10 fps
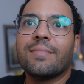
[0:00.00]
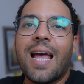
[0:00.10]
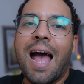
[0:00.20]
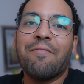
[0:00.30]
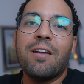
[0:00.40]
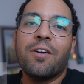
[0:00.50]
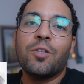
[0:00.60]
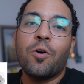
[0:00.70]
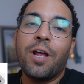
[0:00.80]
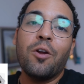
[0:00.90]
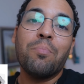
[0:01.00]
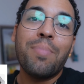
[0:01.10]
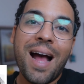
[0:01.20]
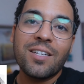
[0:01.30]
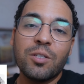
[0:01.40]
have never done an
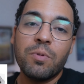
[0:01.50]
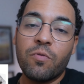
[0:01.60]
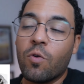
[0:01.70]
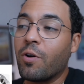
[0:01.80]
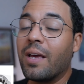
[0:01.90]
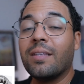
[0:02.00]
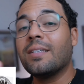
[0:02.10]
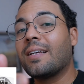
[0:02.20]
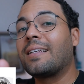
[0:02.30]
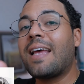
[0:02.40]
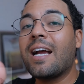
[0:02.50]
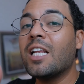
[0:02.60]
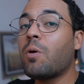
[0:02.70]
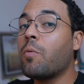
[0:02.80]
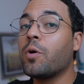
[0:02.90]
unboxing before. And this is
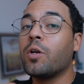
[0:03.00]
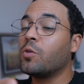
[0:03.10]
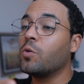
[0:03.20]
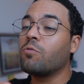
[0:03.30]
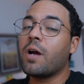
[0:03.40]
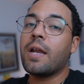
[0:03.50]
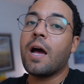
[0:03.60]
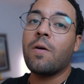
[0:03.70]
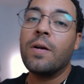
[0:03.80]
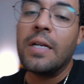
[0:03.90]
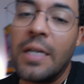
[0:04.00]
exactly what we're going to do right now.